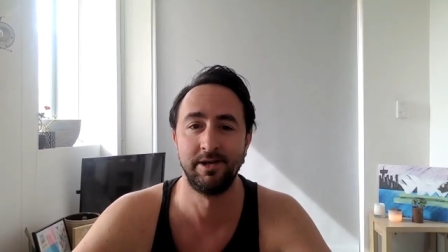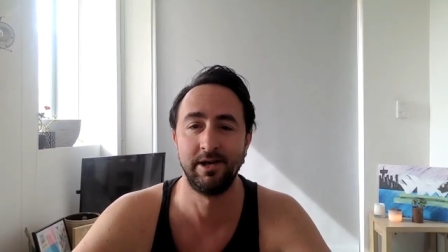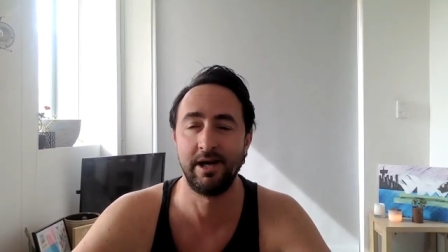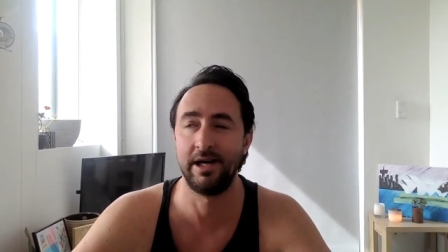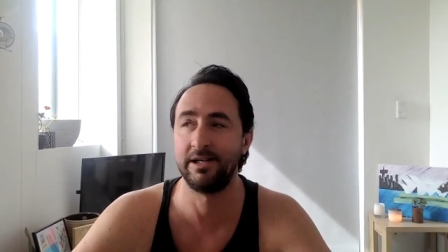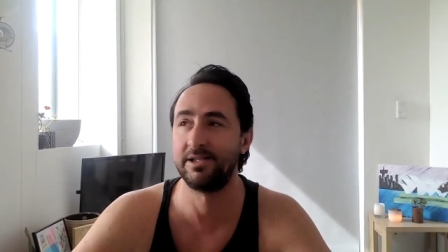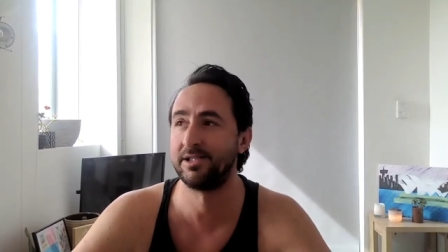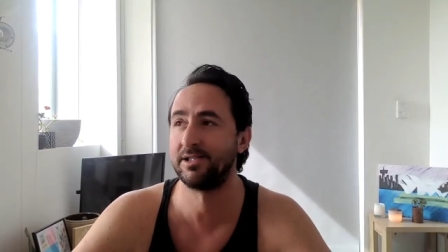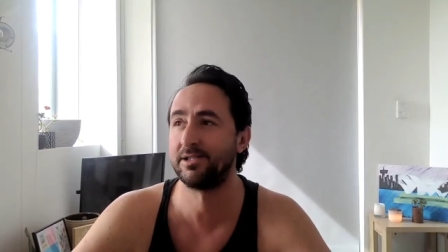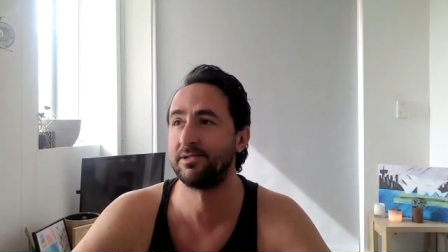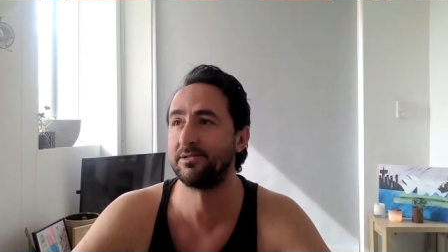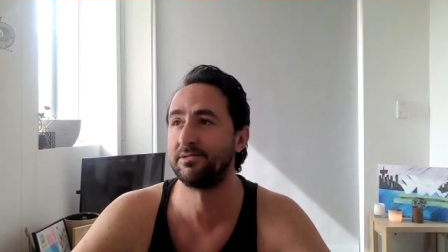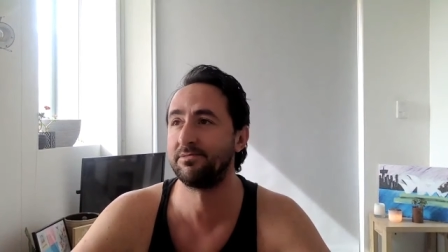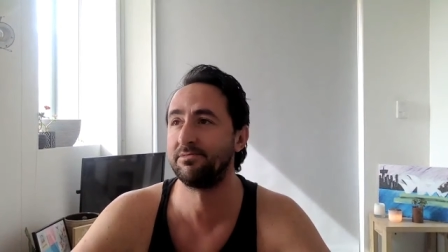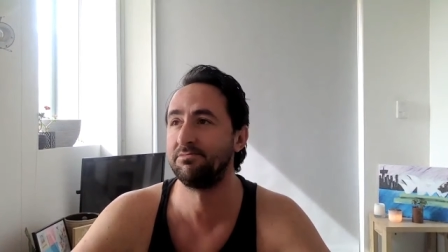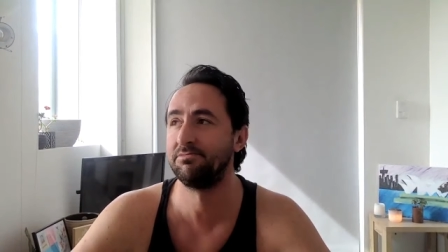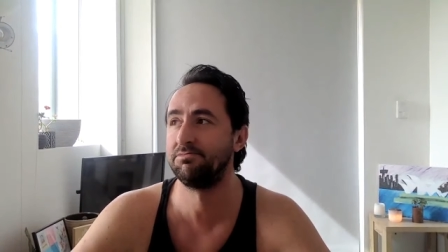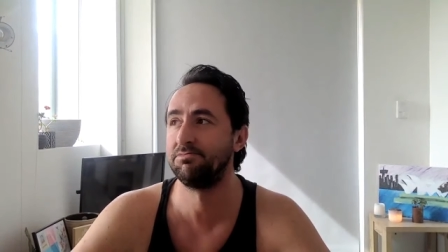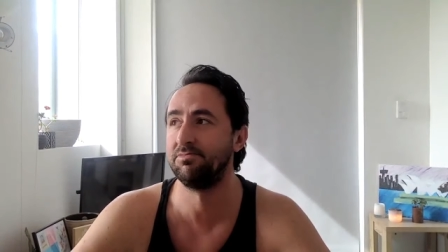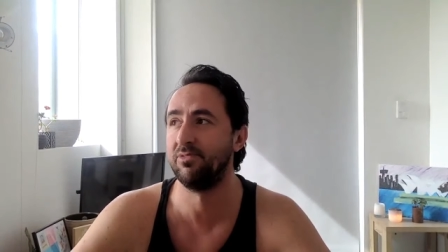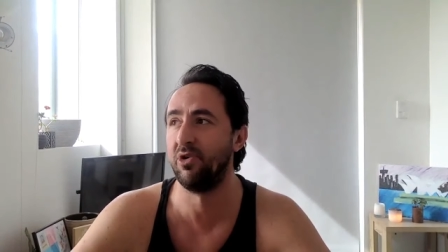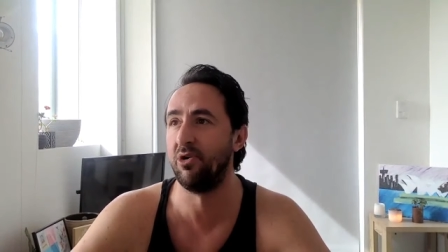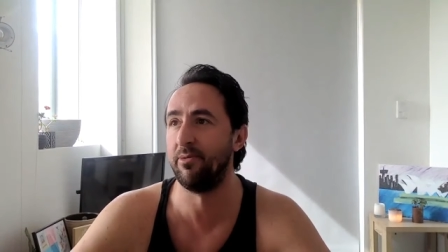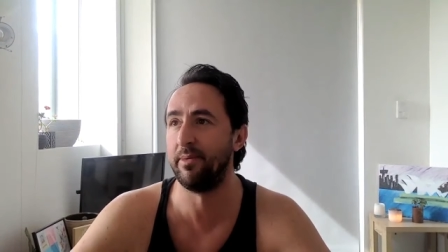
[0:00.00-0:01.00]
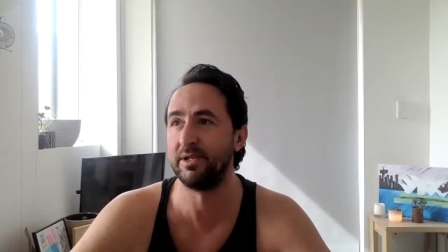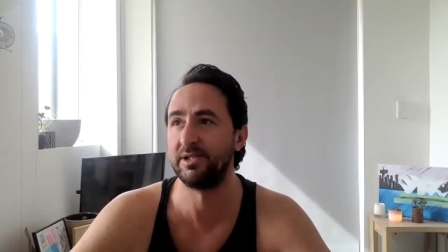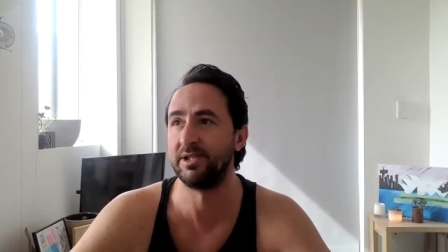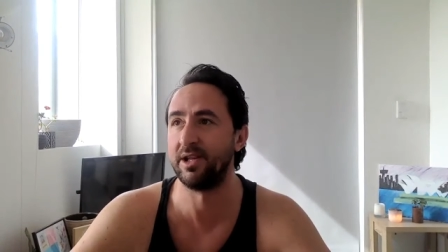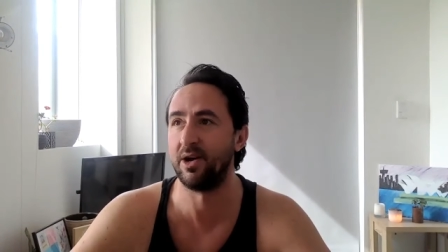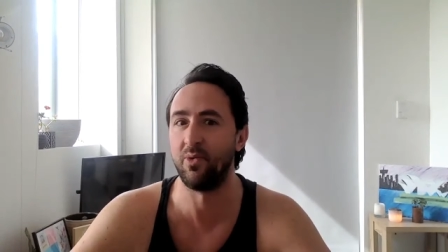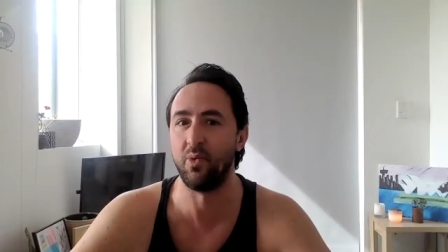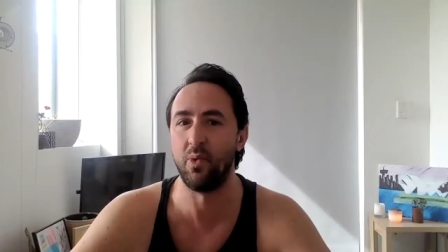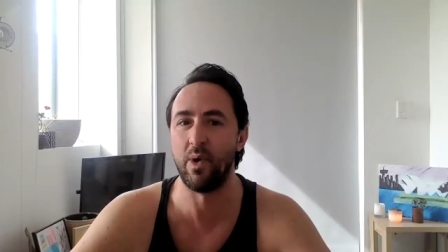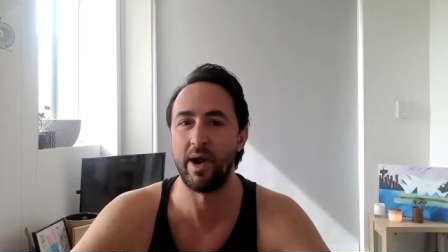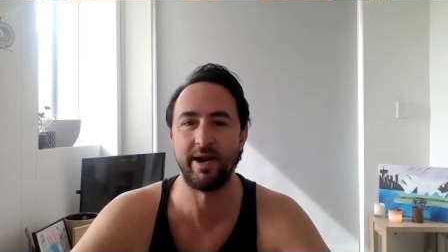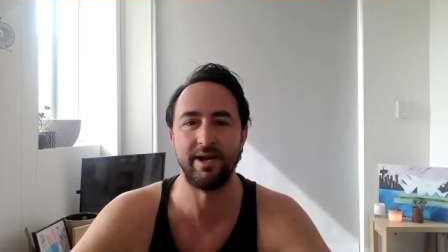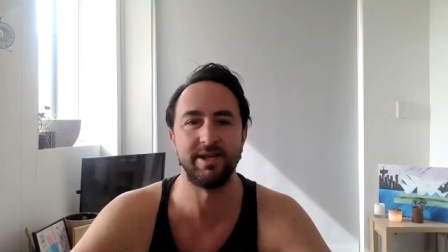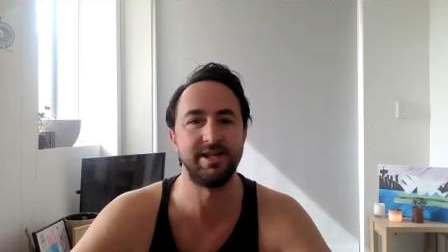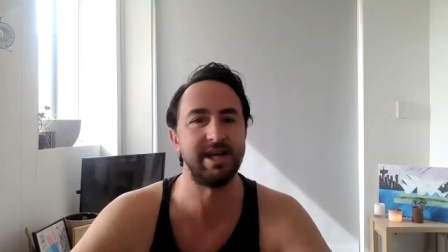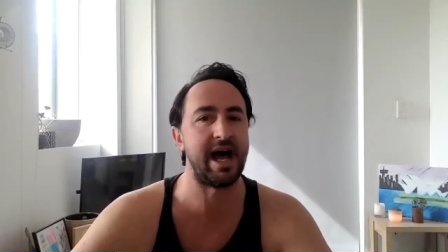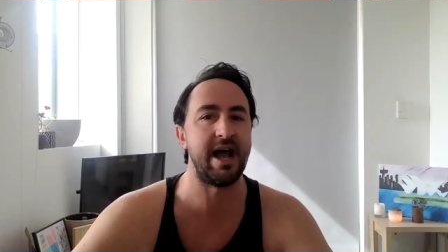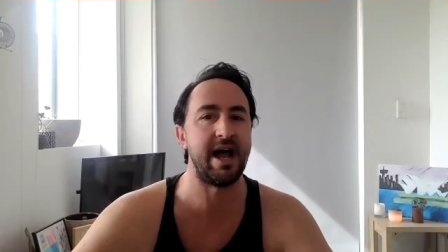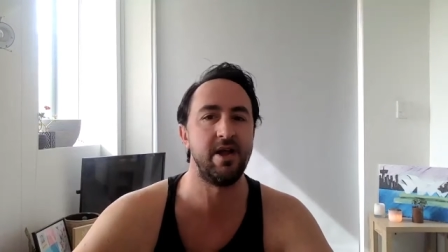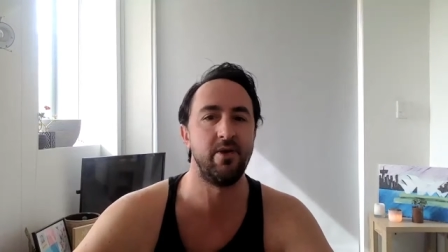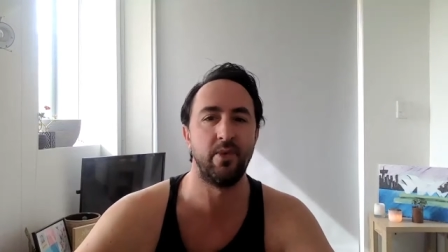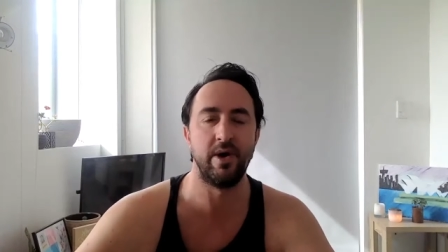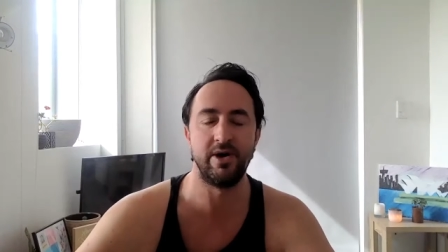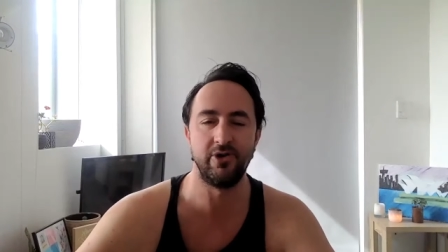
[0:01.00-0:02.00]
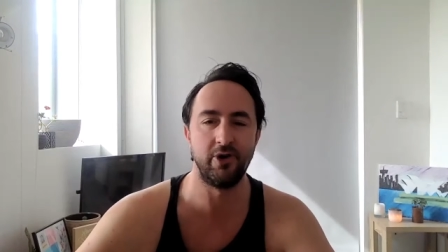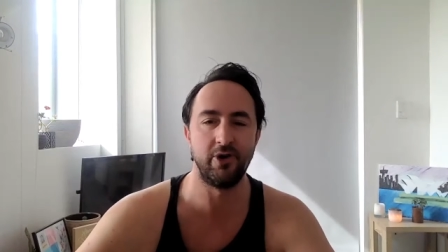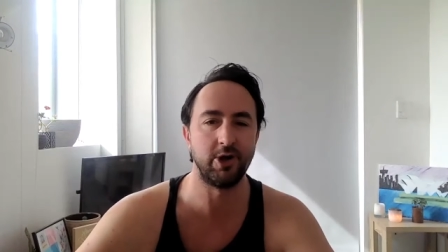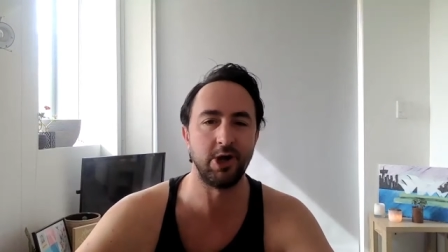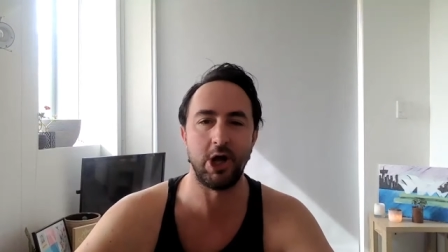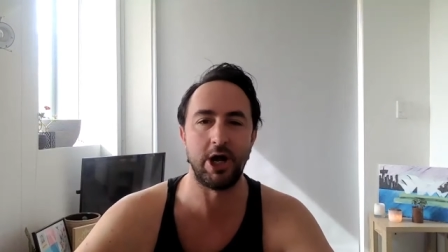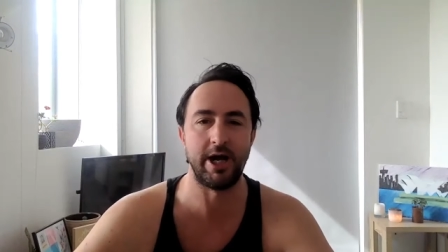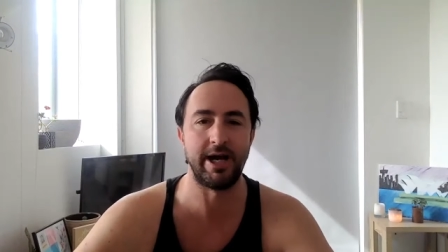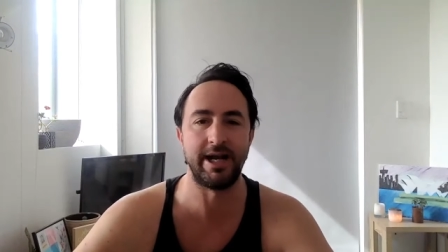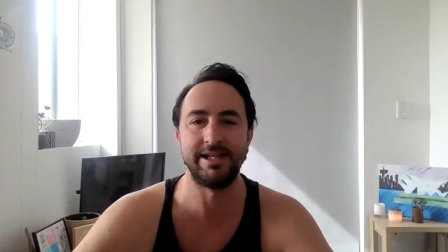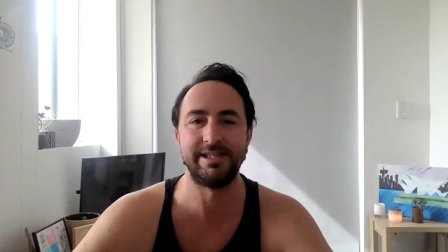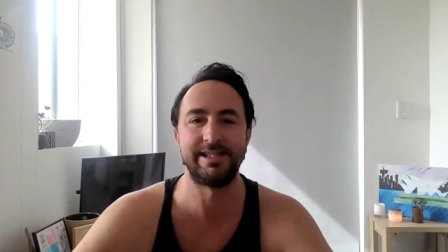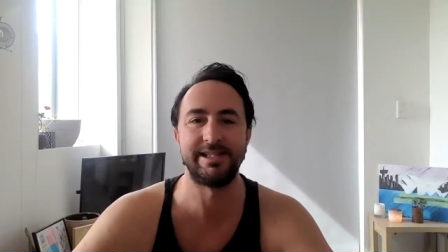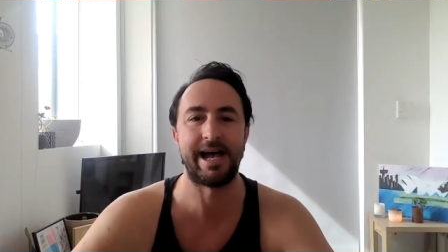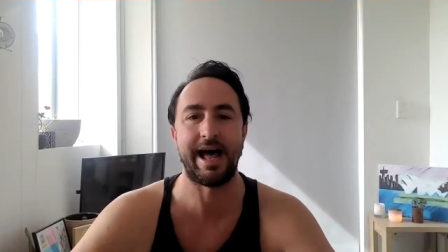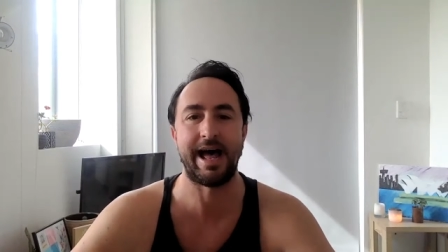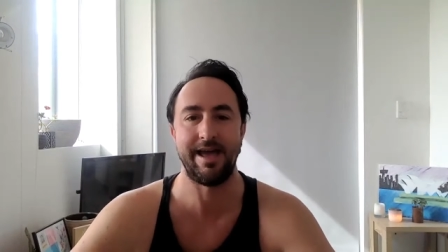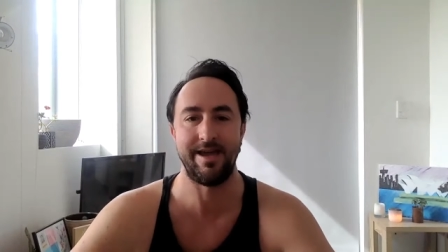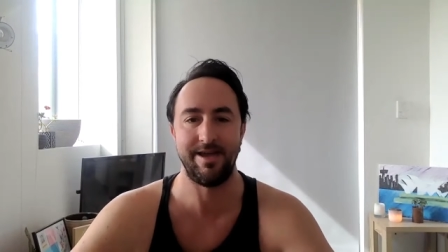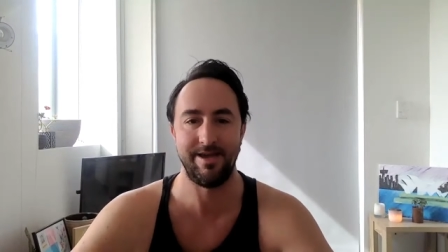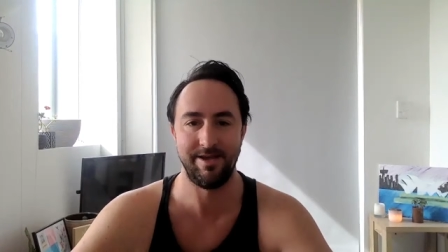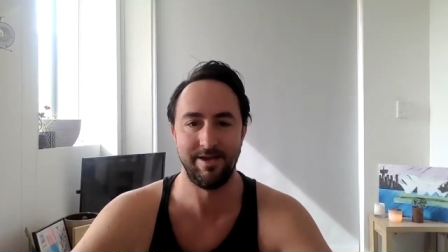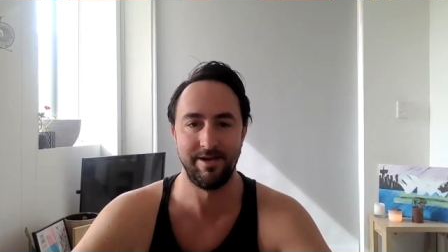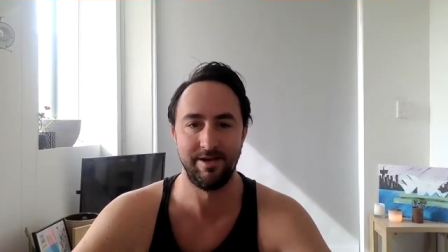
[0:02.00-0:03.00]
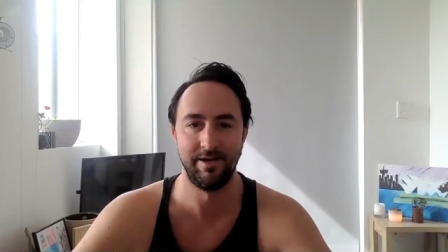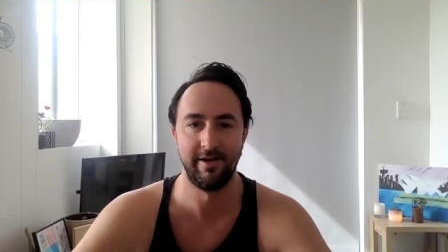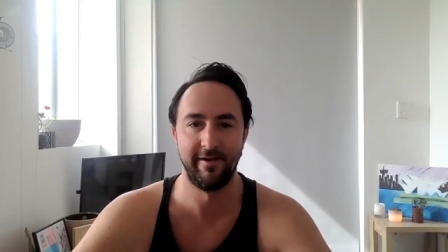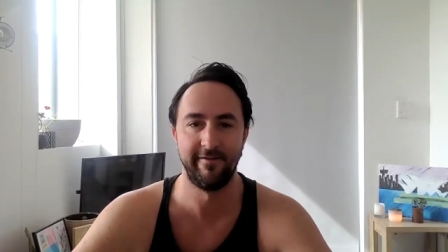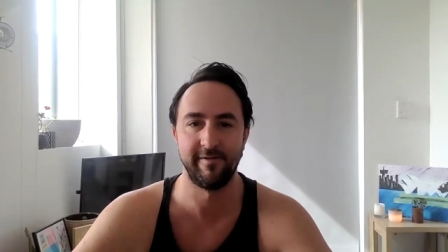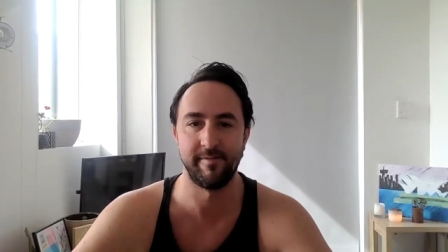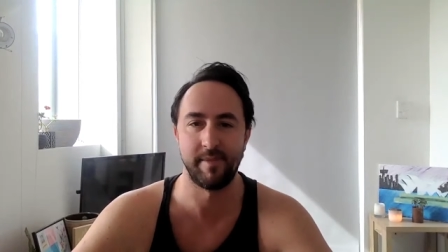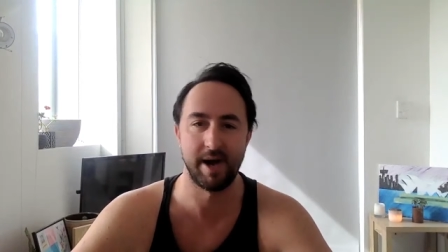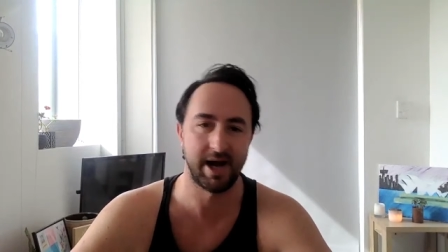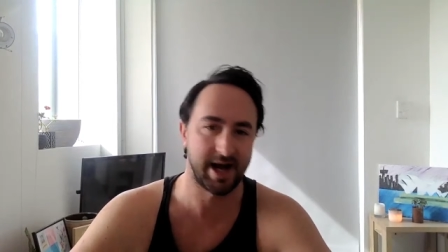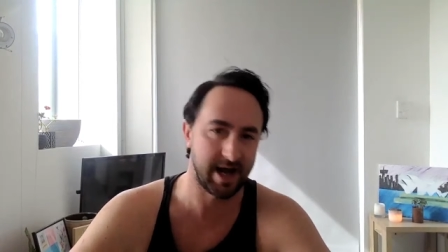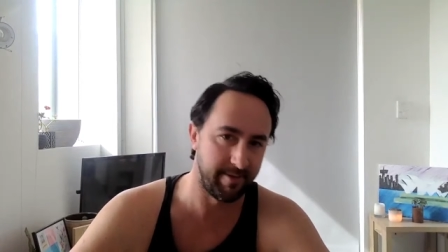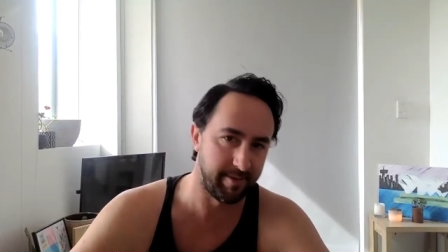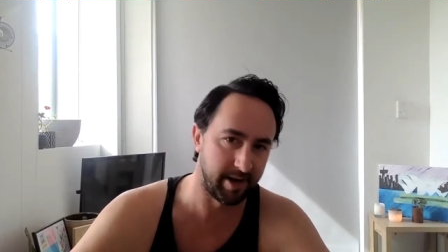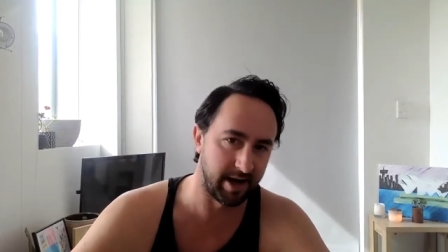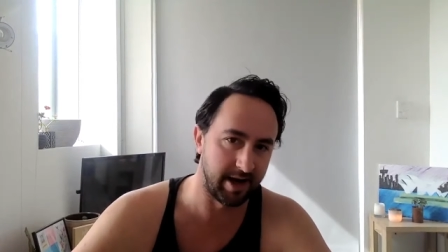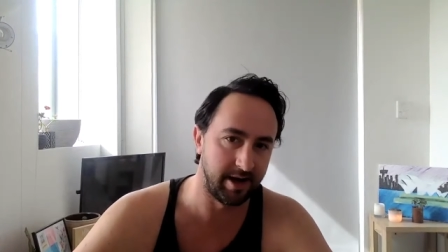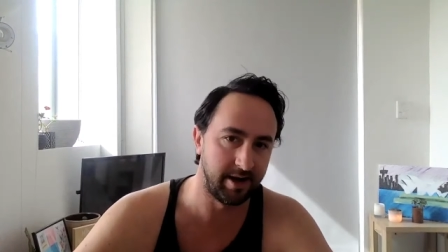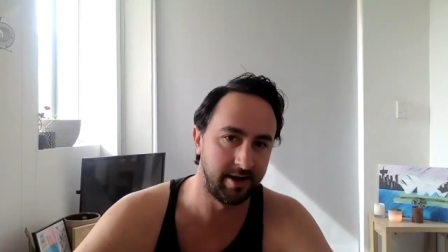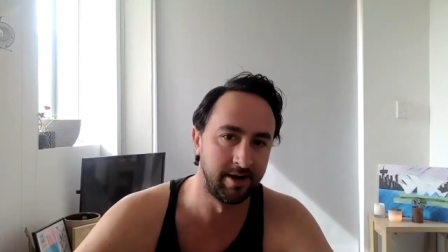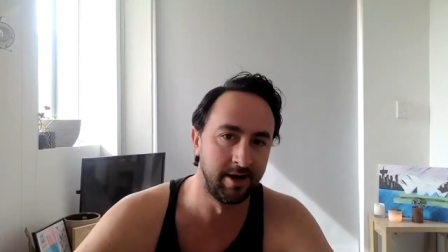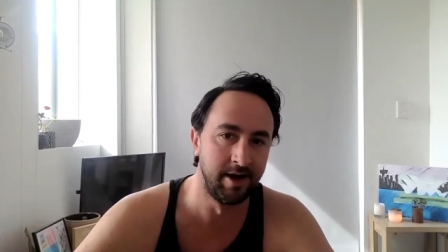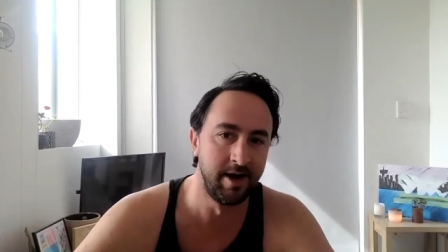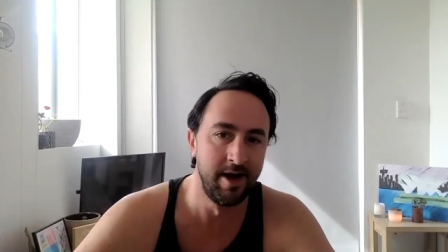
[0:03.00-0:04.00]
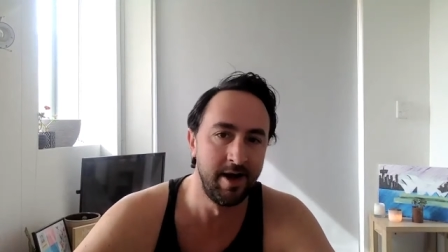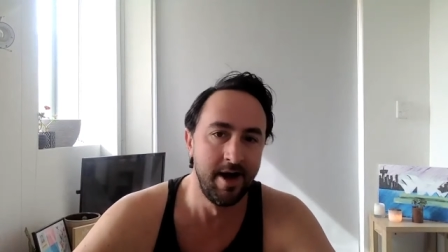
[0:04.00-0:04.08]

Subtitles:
That's almost like one a day, one new client a day for my company.